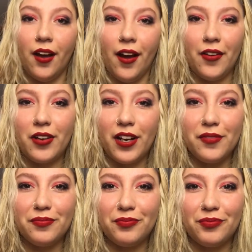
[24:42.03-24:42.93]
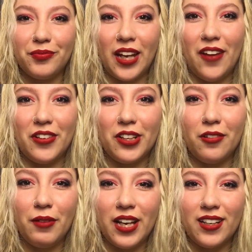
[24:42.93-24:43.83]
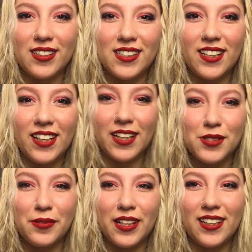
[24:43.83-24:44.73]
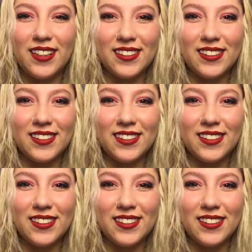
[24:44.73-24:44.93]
Alright, have a good week. I'll see you next week.